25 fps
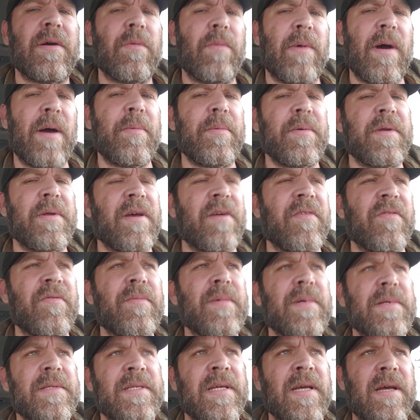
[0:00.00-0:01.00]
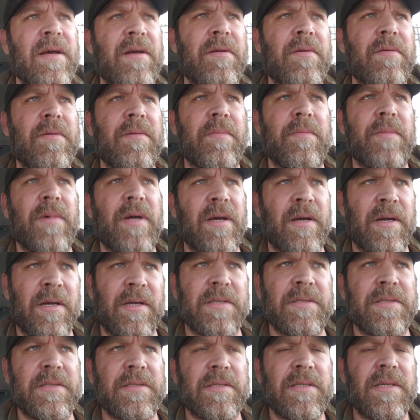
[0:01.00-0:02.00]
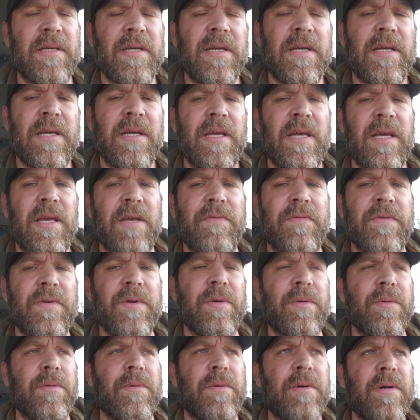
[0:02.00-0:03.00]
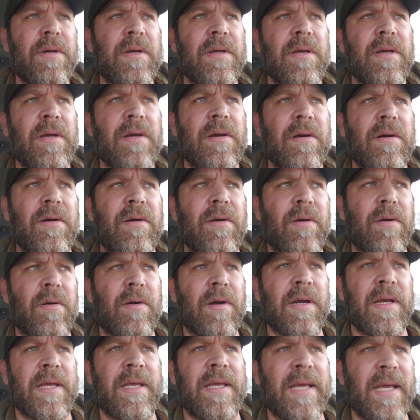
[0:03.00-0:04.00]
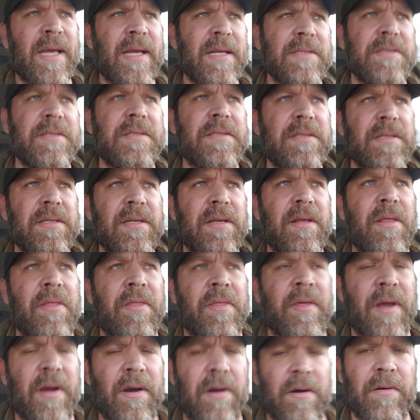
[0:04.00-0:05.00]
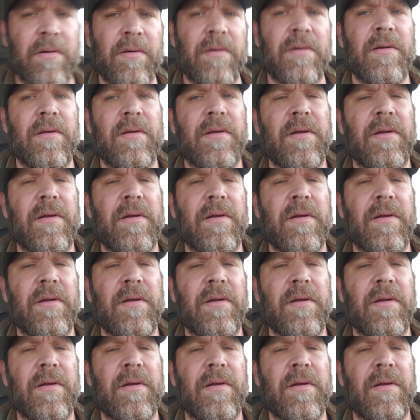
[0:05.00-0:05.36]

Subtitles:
Why would government tell us if you are against their